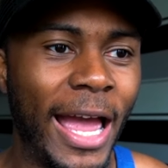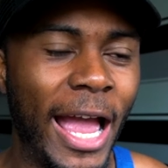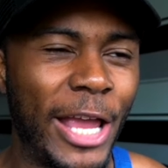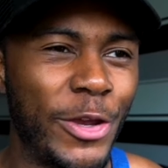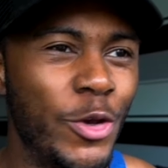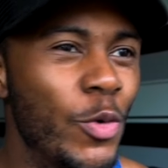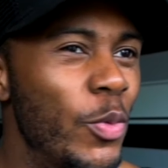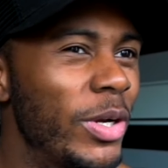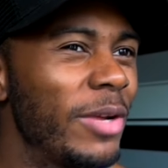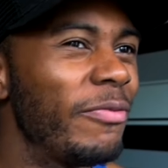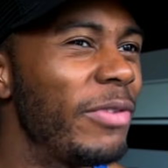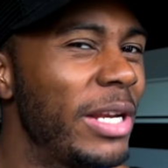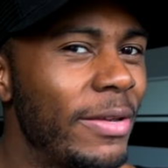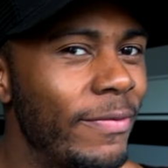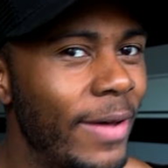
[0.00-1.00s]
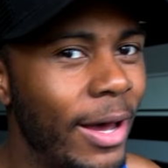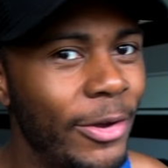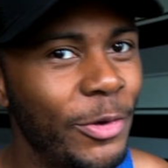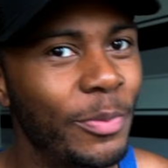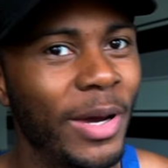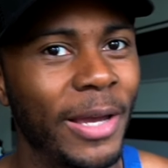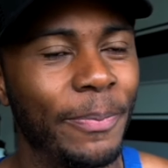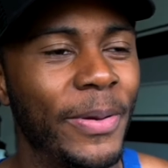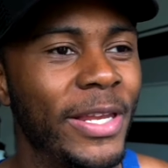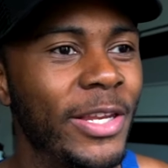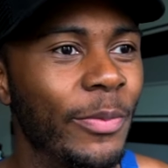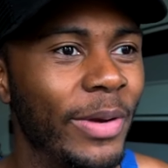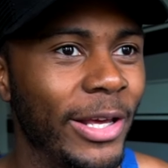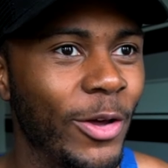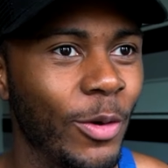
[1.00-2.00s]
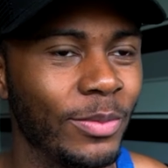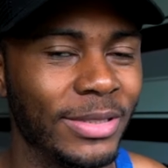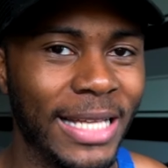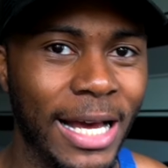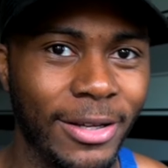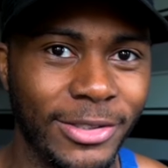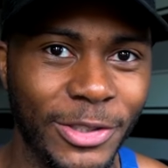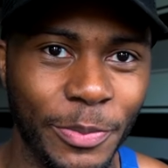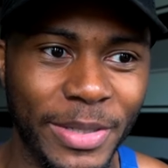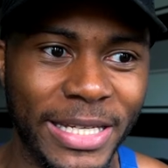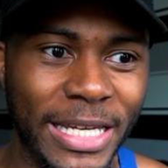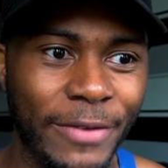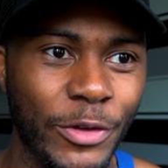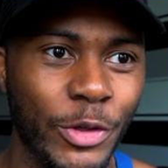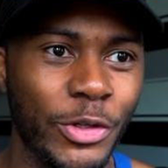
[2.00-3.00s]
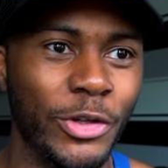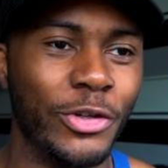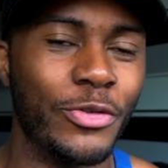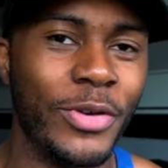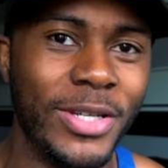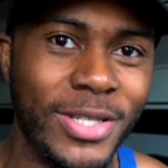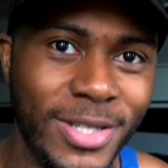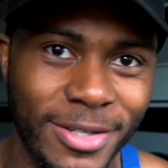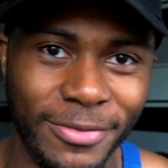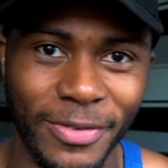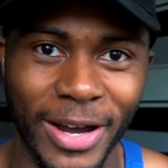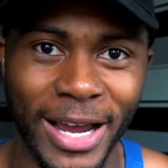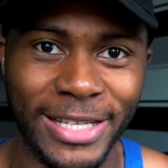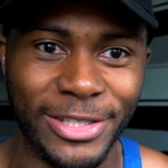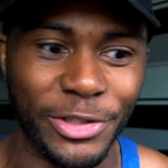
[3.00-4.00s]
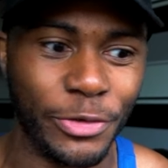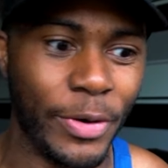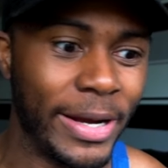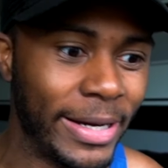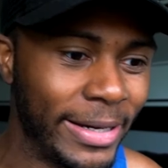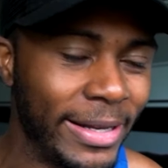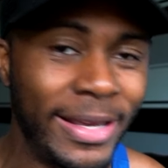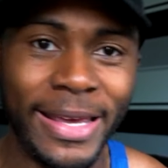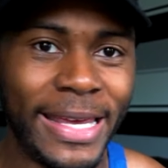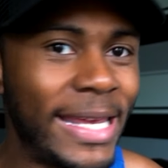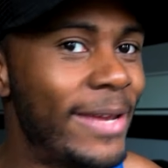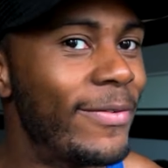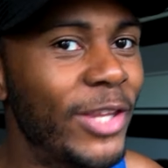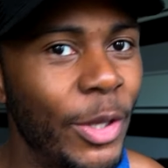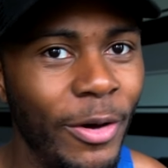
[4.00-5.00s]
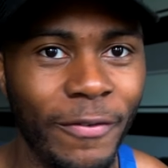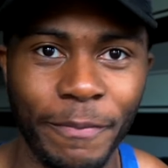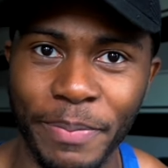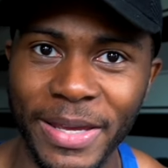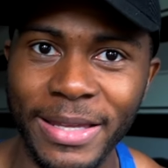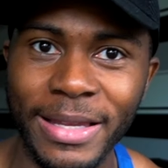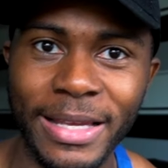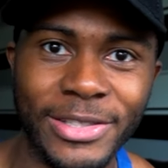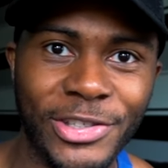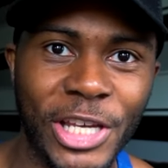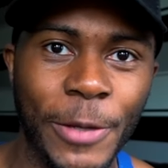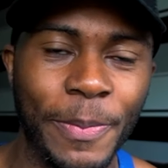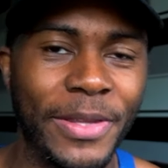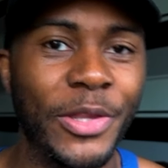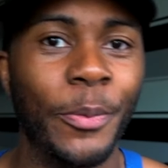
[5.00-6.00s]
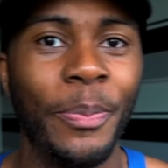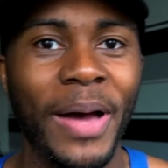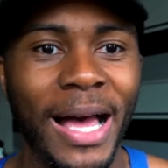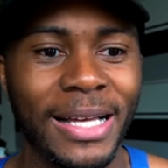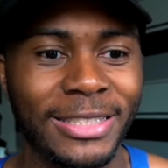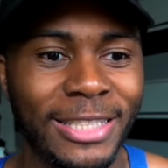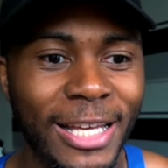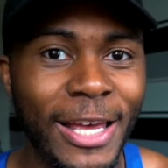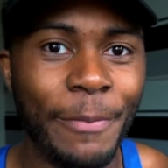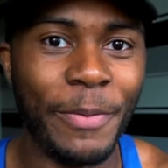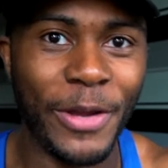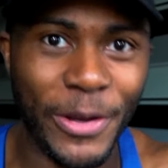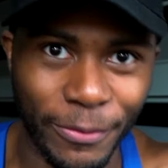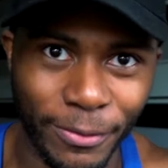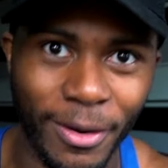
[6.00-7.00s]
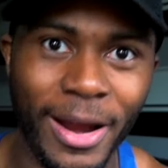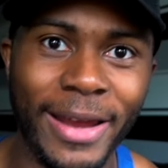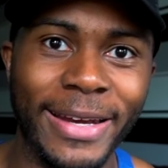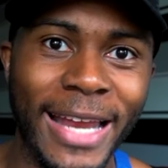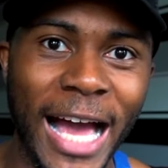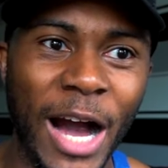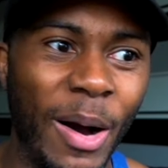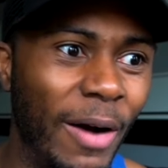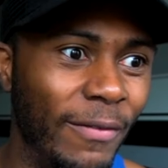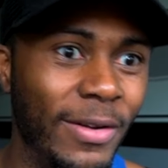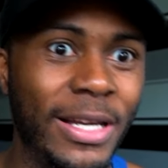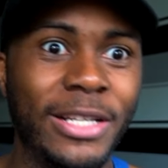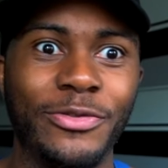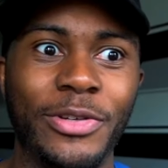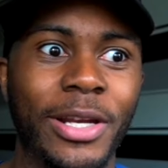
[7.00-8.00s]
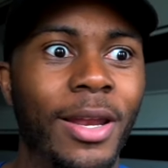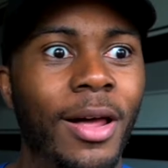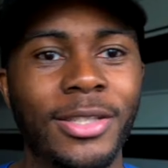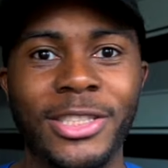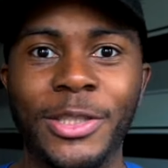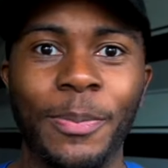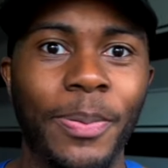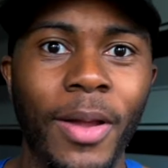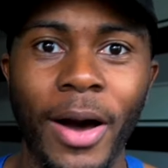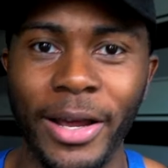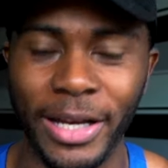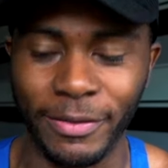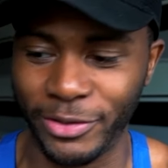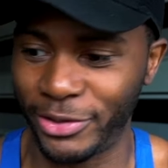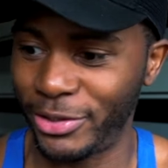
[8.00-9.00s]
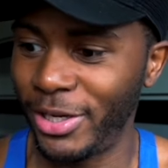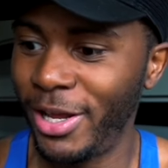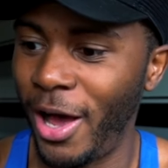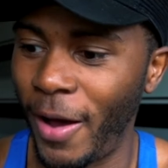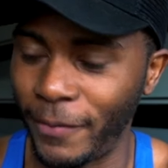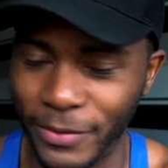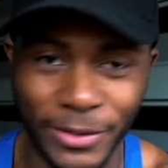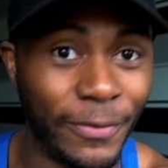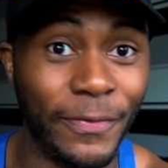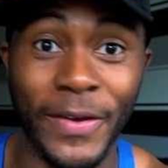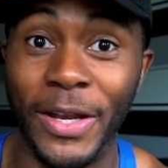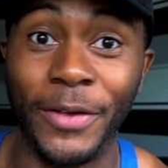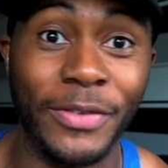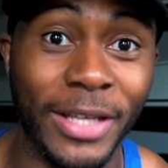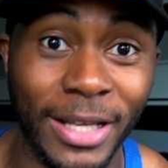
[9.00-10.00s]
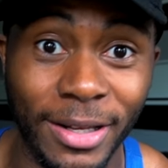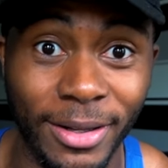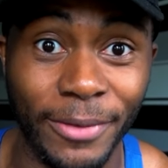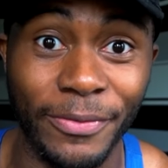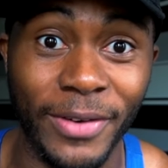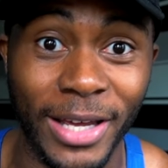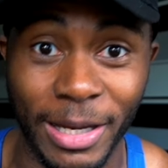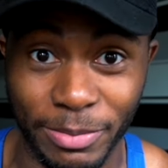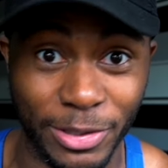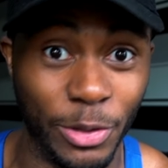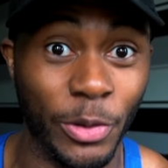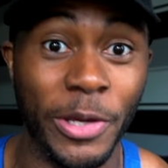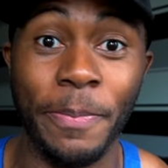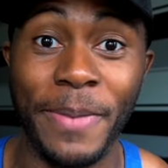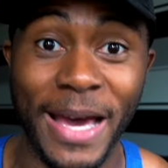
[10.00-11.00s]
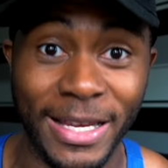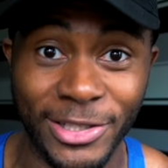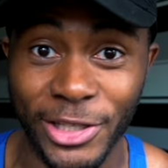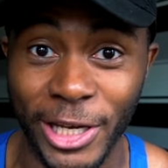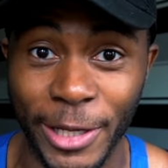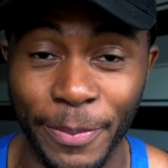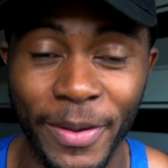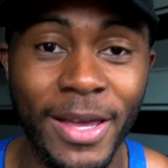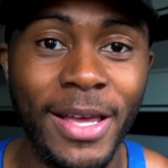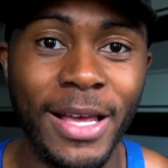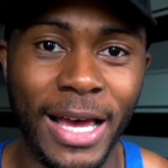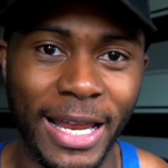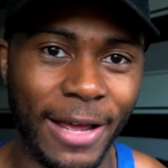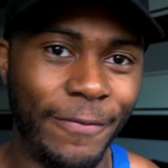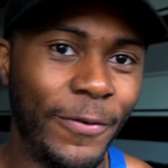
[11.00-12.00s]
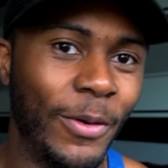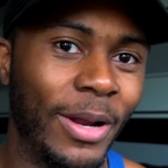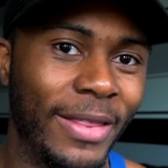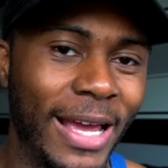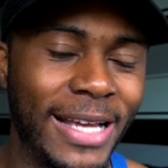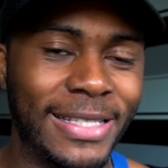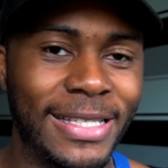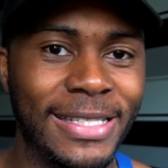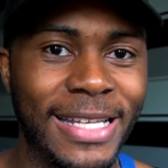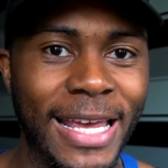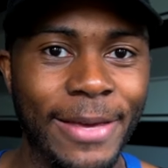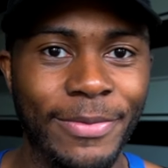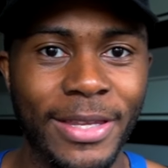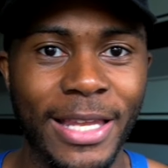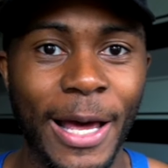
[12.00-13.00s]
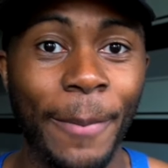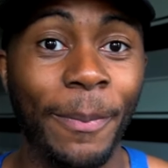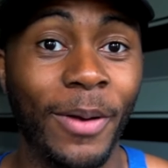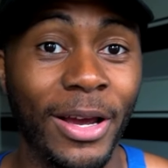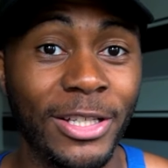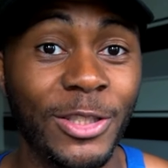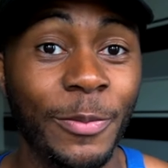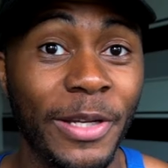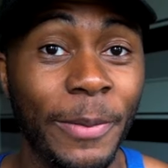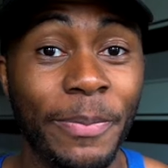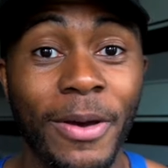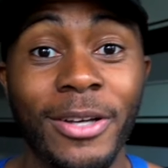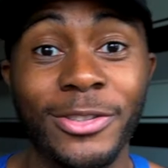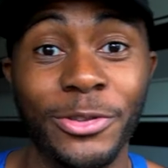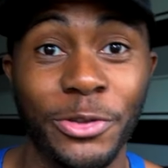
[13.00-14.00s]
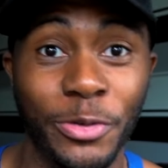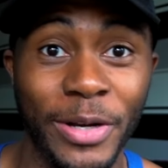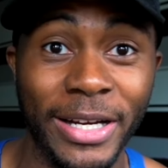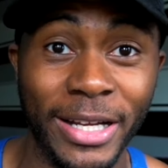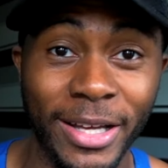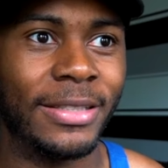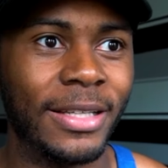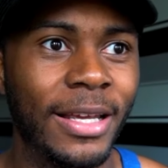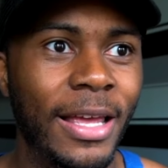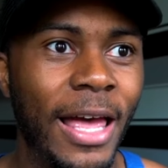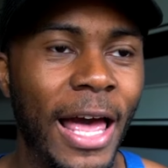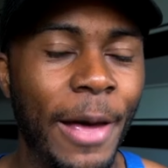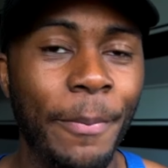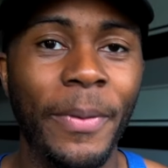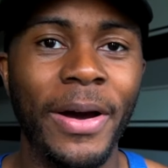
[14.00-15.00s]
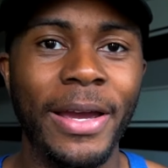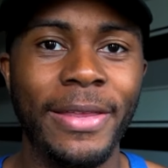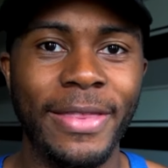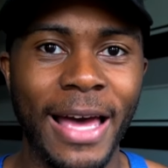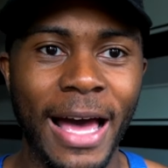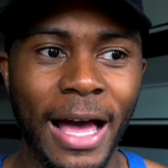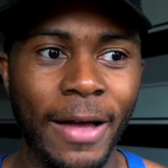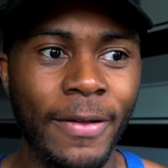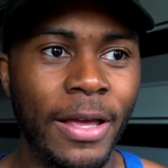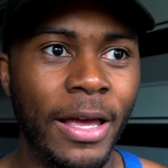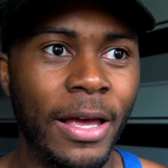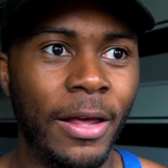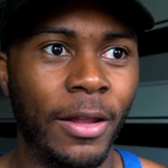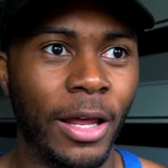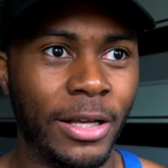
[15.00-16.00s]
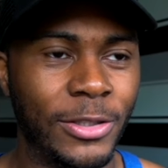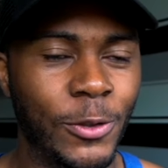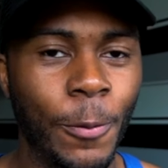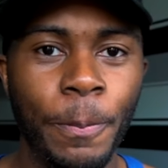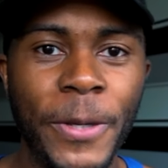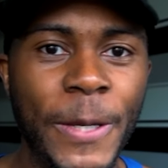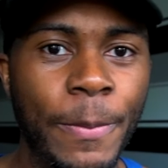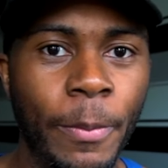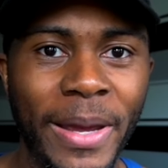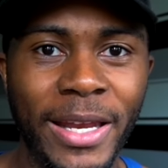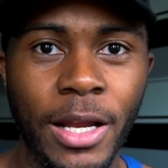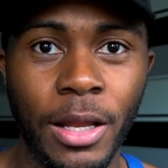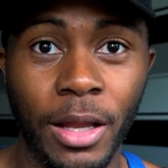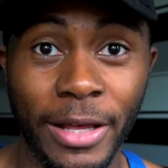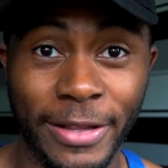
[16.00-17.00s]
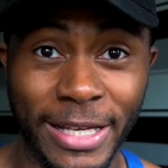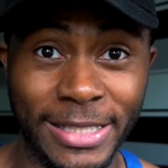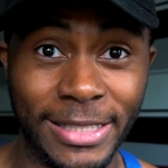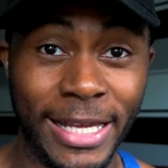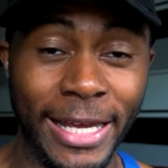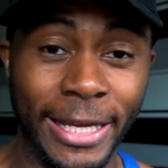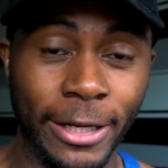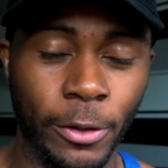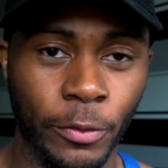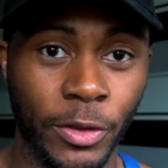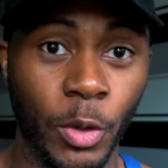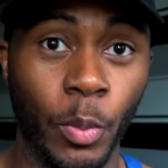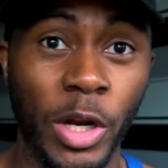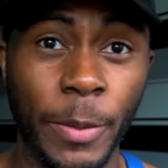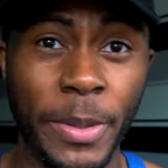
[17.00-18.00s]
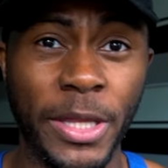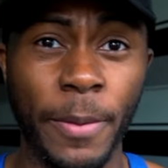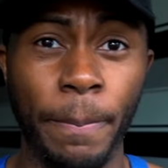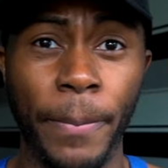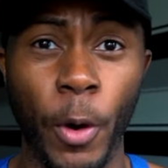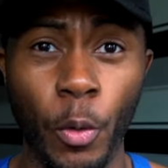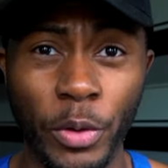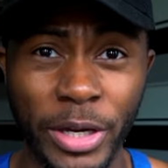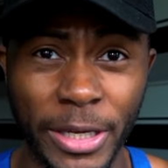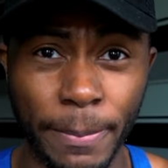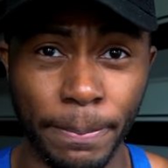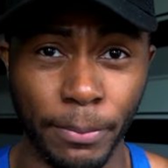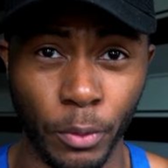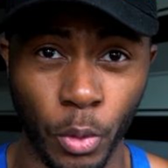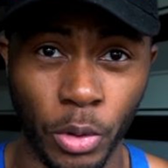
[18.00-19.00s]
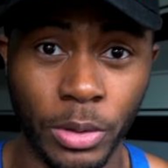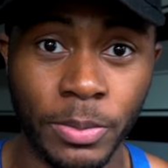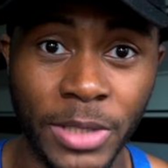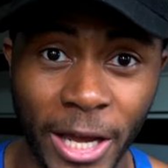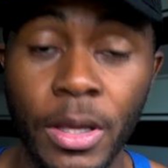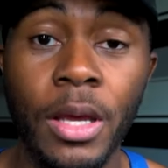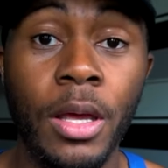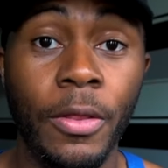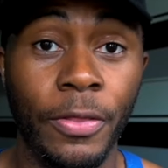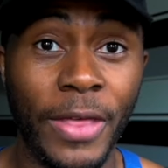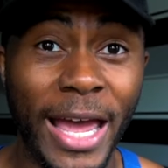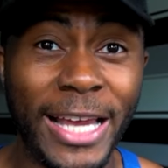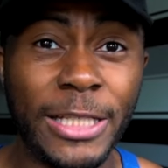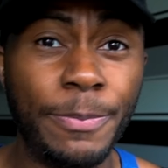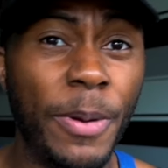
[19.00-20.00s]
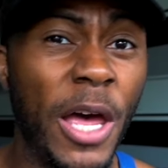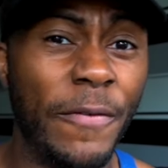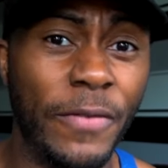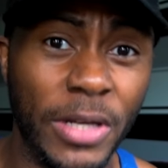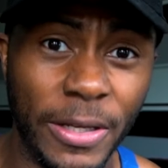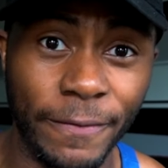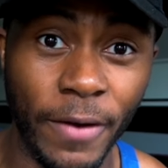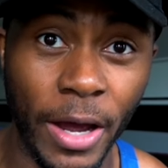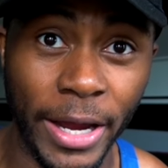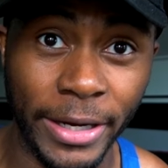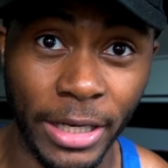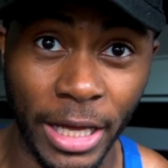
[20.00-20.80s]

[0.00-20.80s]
You wouldn't really value my opinion when it comes down to me giving you nutrition advice and training, even though I've been in shape in the past. But if right now I've literally lost the plot and I've just I've just fell off the cliff and I'm just looking bad shape, and I feel like that is the same thing that applies to being a personal trainer. And by that, like, some people may not like the aesthetic look, they want to be the bulky, broad type. That is perfectly fine.